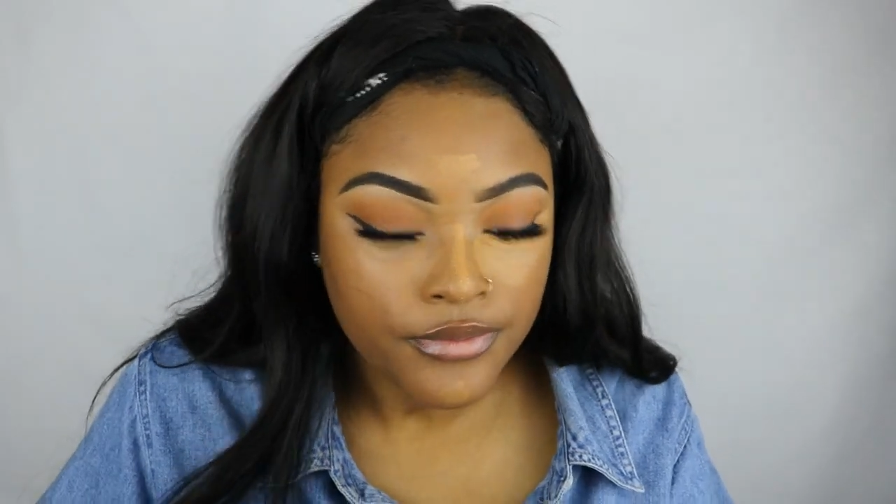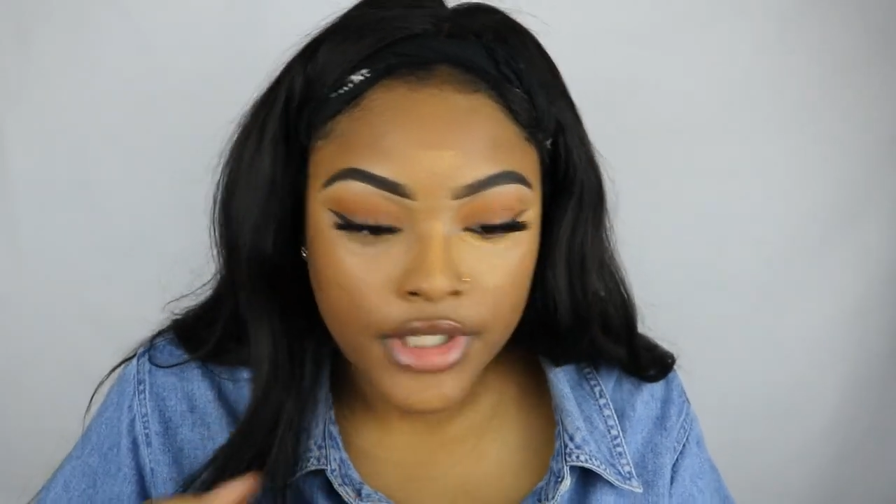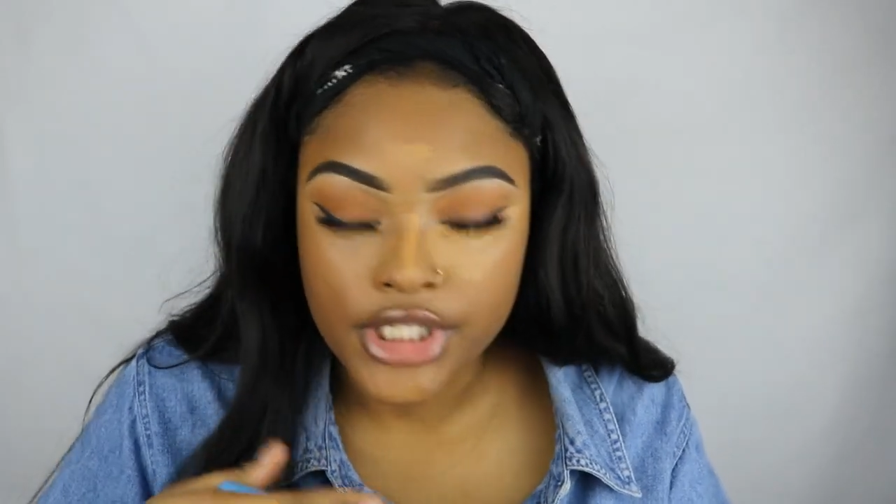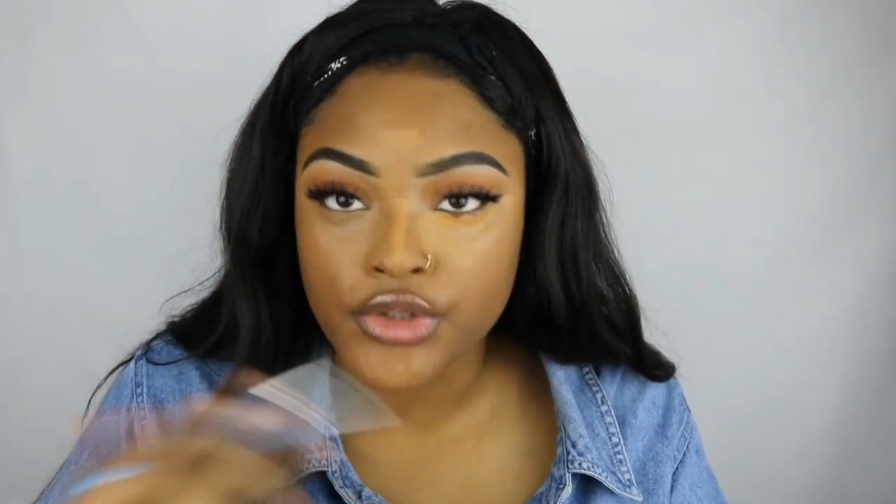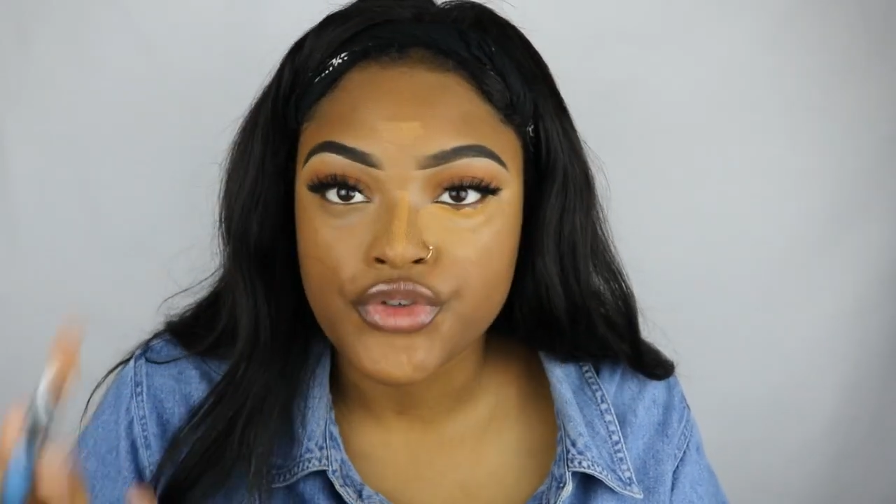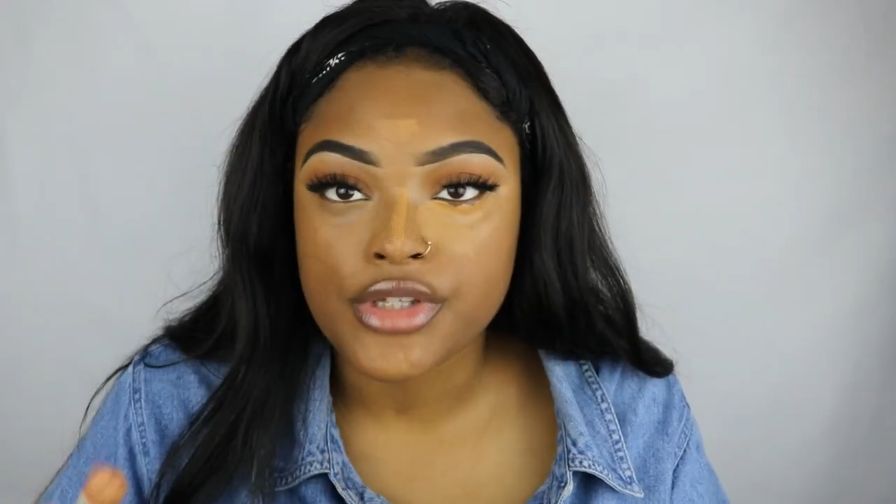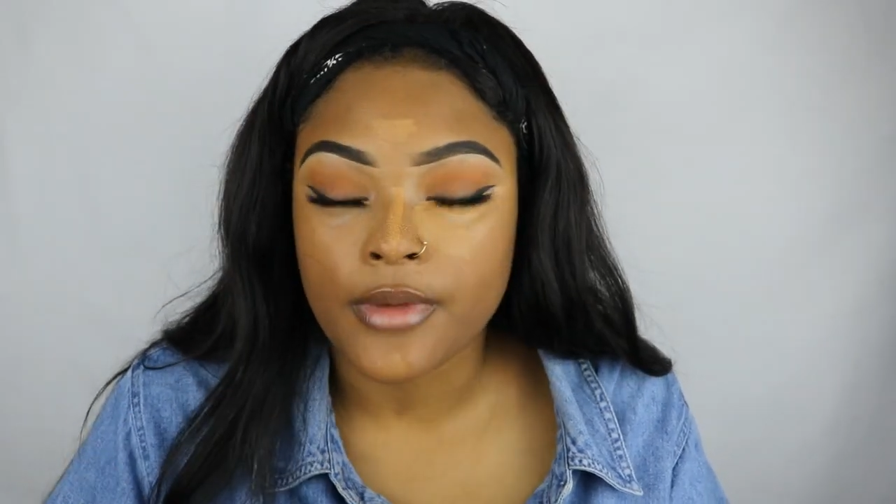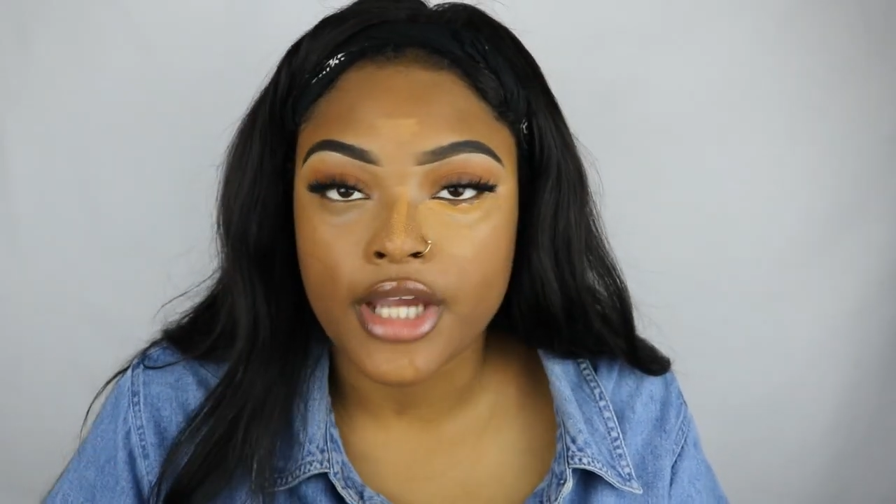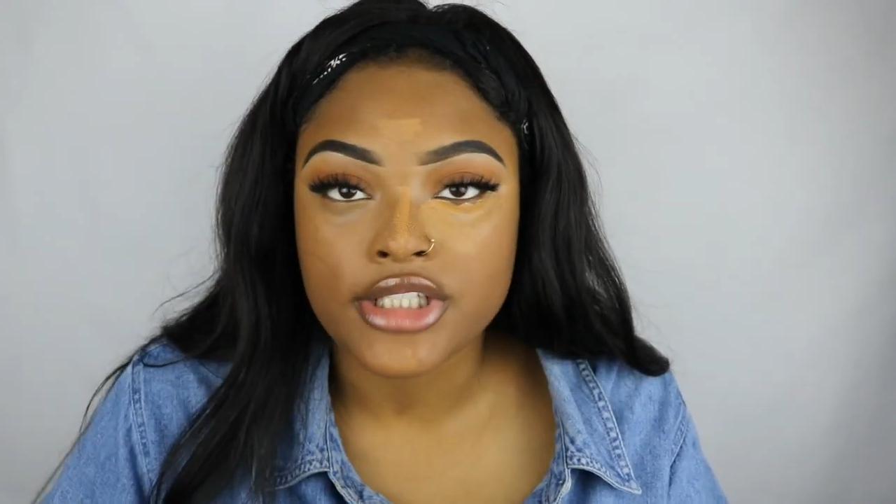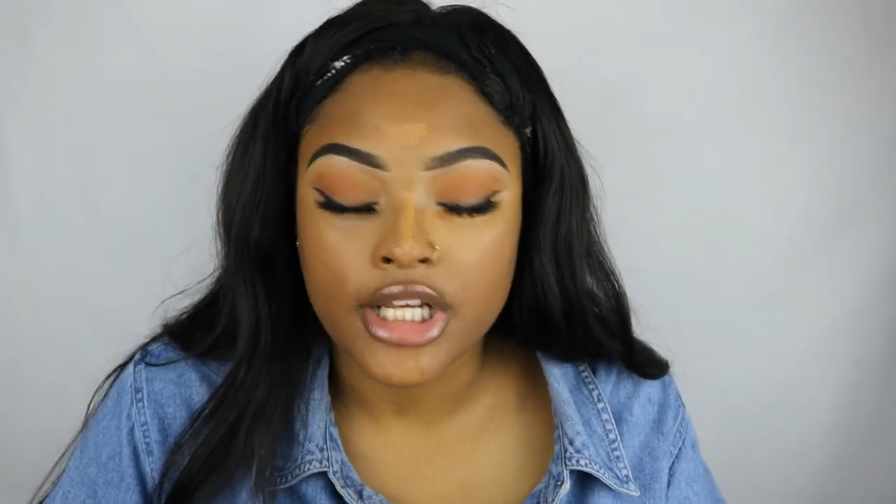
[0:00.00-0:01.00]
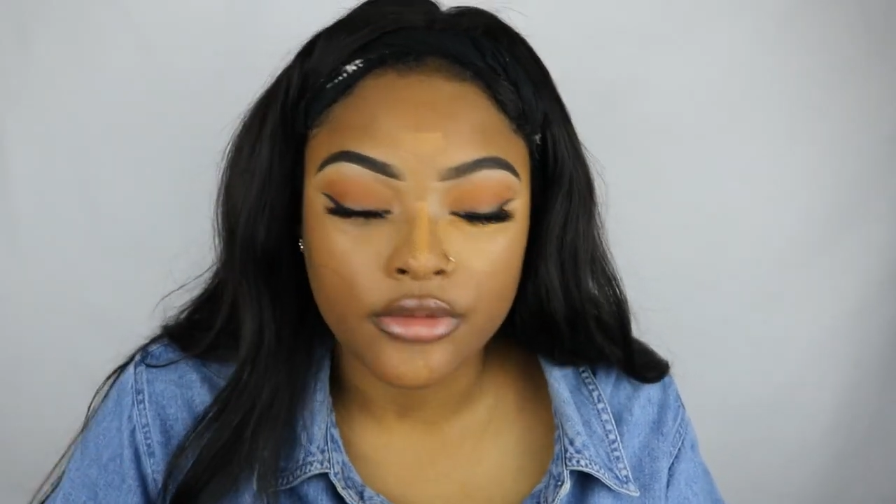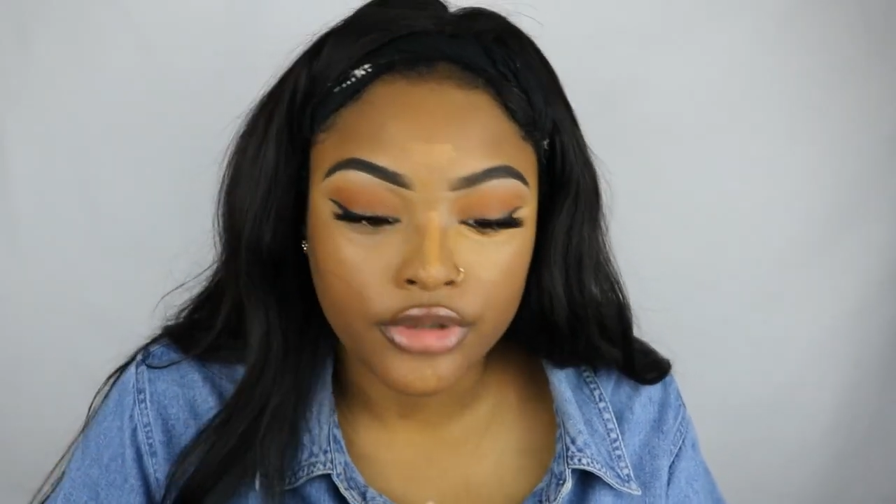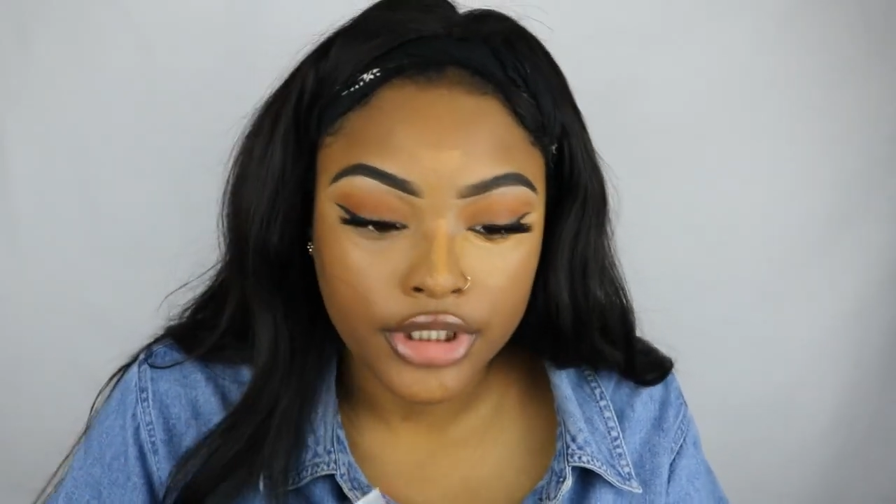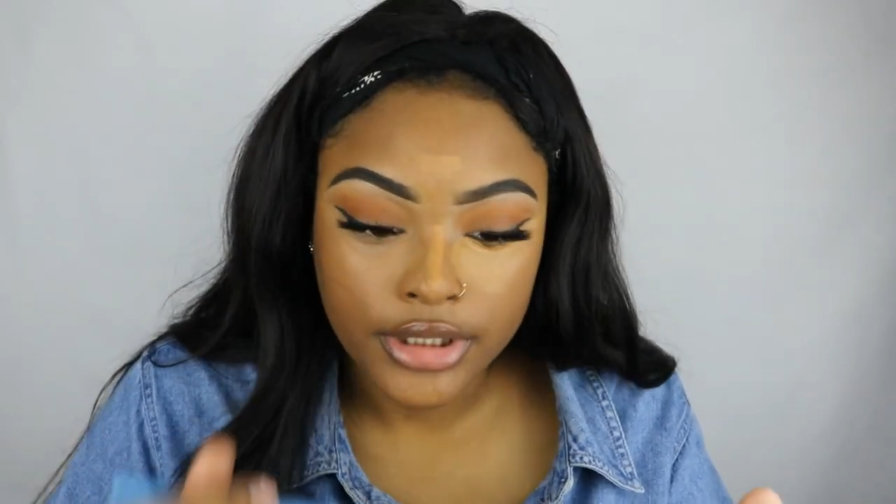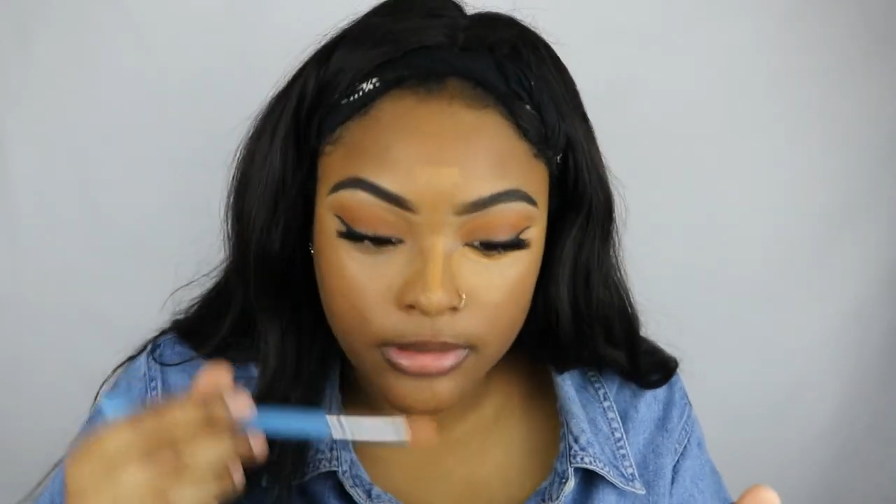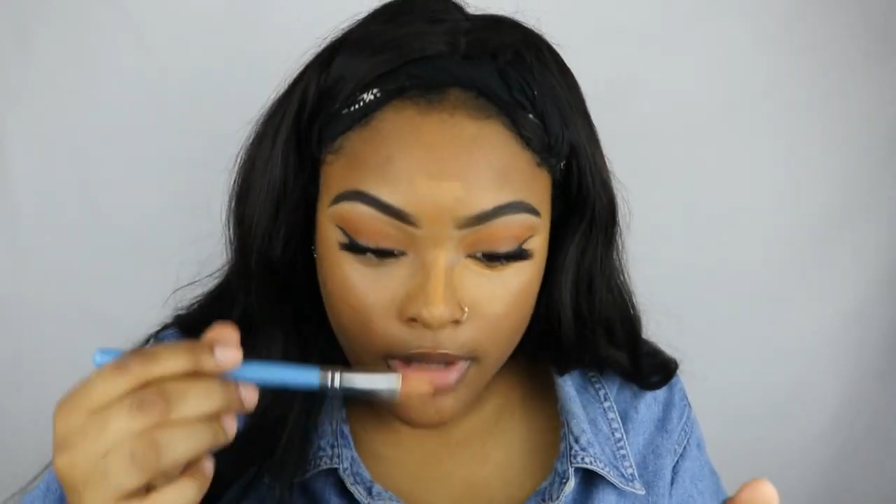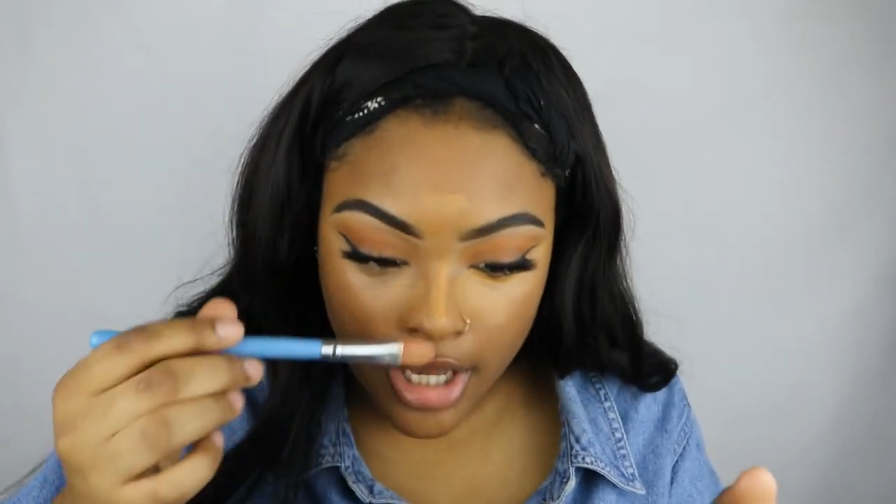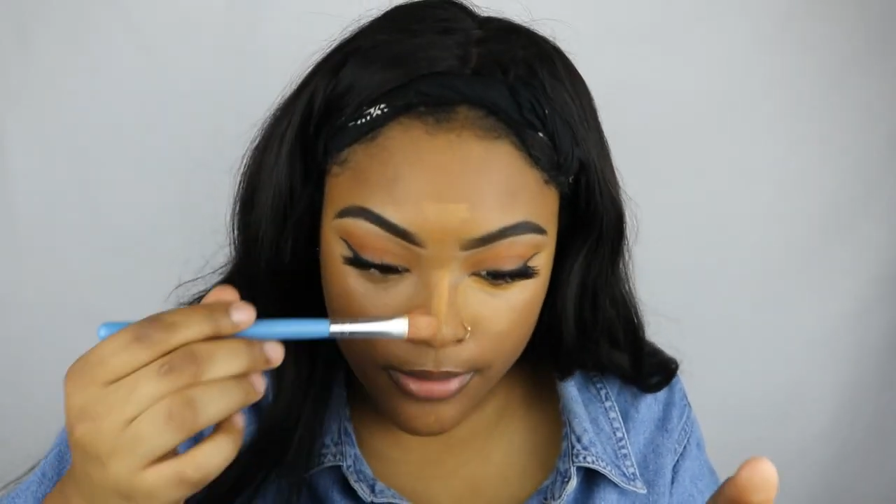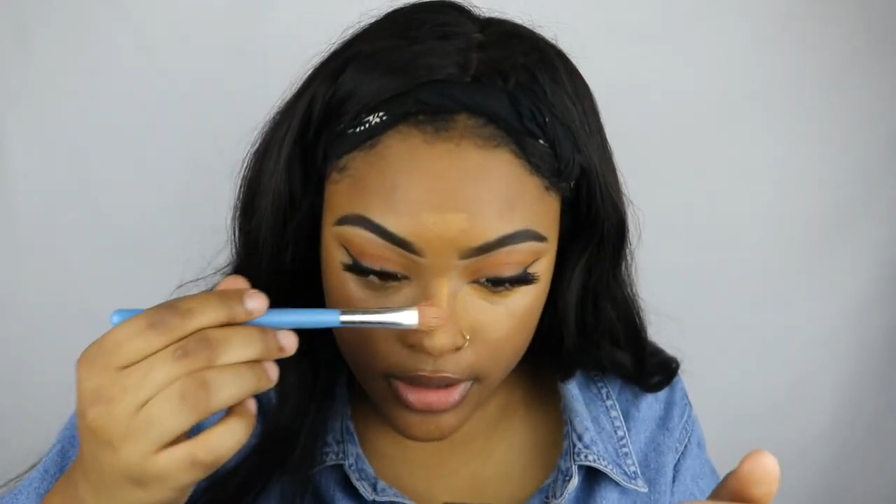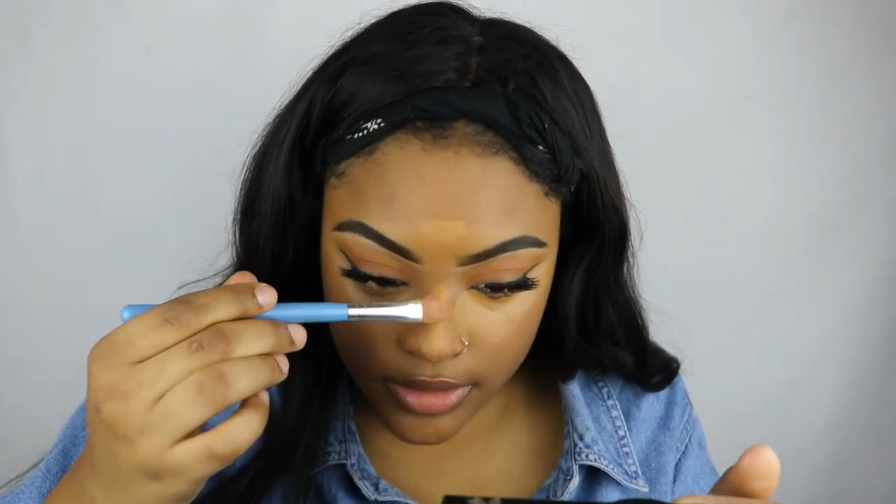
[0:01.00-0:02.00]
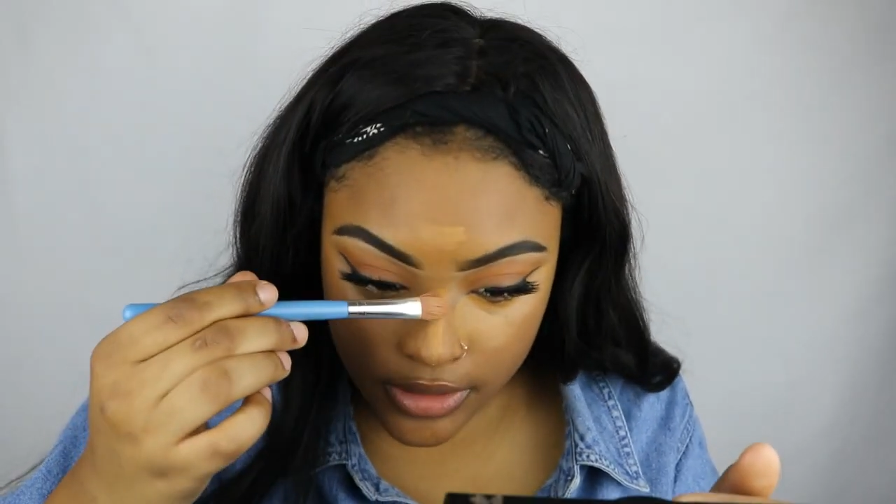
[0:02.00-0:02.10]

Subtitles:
and threw some eyeshadow on and did my eyebrows.